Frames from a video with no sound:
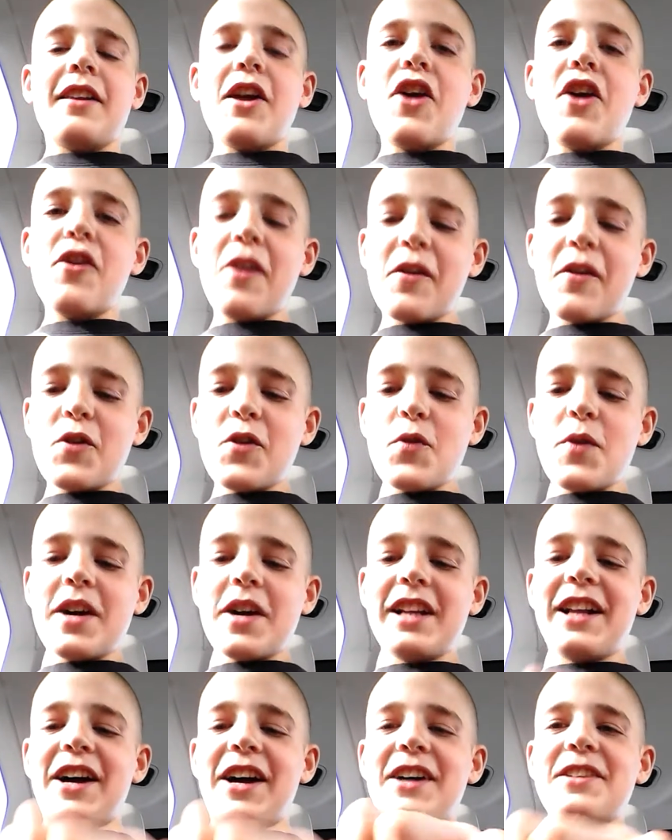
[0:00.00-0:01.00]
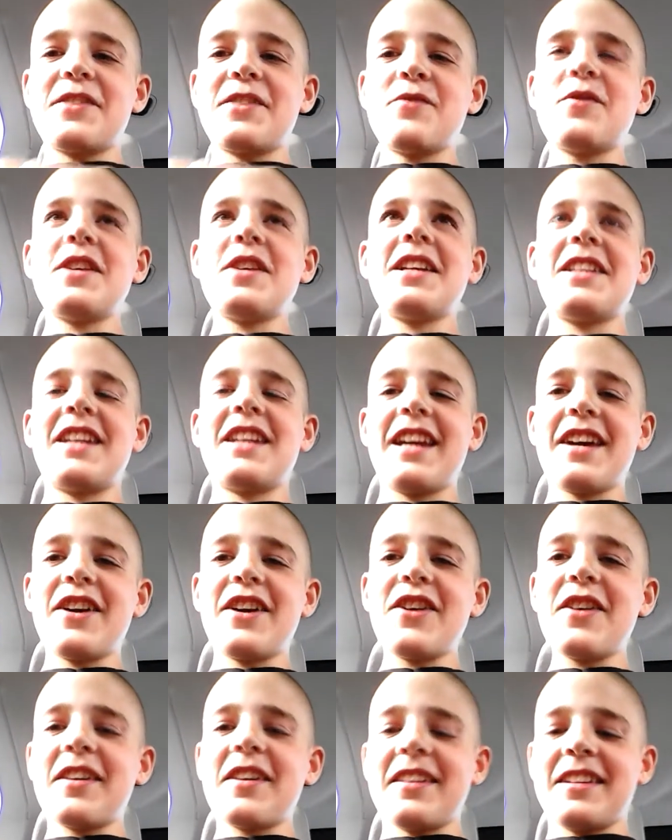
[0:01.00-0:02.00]
Hello everyone, Awesome Vids
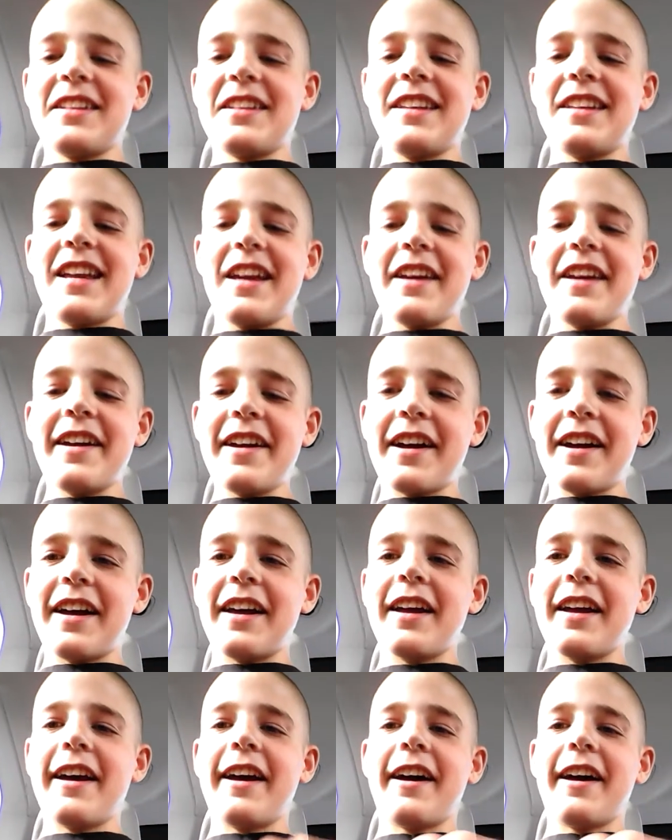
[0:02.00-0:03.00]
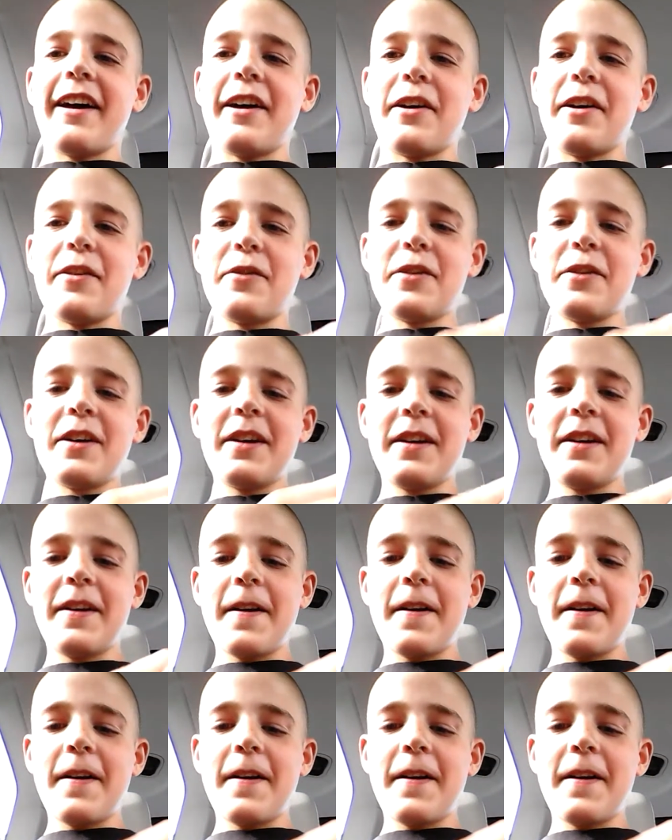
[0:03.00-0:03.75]
here, and today I have,